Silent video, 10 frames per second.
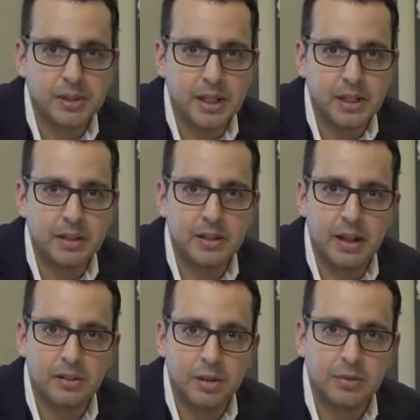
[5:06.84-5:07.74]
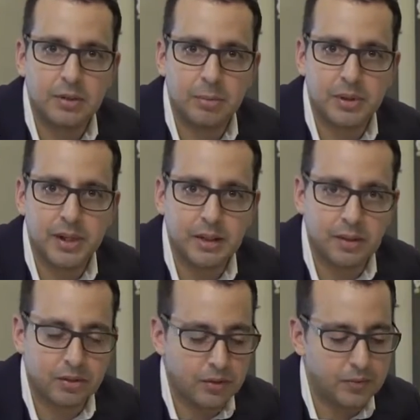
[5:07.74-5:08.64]
patina that serves to
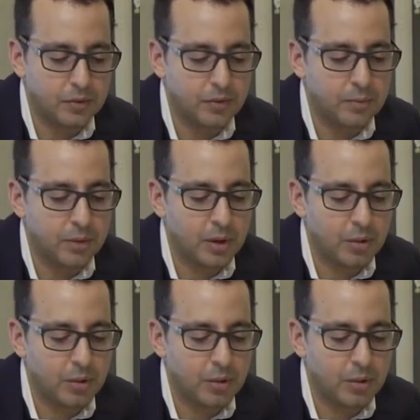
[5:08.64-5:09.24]
protect the surface from